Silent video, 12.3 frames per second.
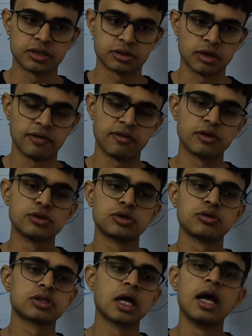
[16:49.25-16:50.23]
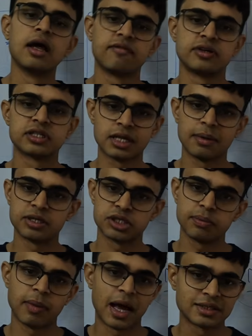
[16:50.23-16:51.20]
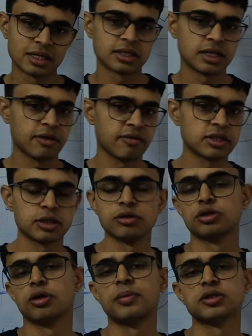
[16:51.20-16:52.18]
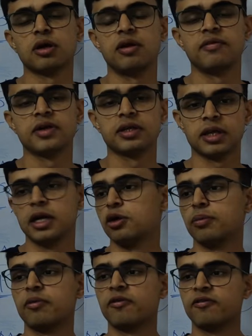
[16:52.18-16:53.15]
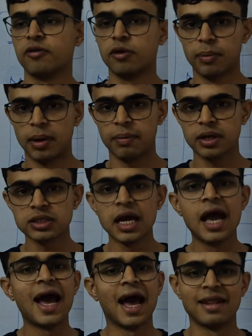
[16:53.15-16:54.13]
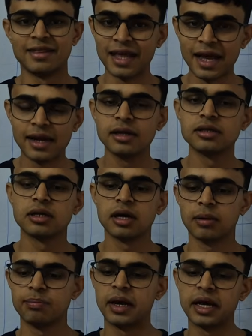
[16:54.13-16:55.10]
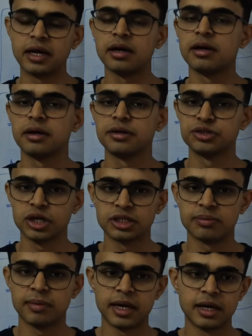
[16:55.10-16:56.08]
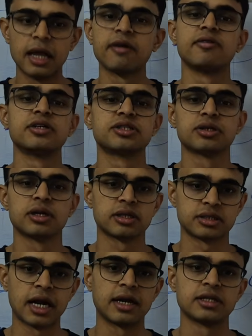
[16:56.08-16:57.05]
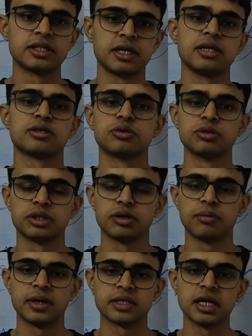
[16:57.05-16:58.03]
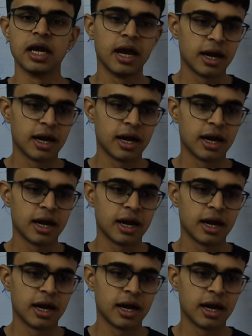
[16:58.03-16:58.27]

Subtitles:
So if you choose physics, chemistry, maths as sequence, you should be solving 3 to 4 papers and then make a judgment like which strategy suits you best.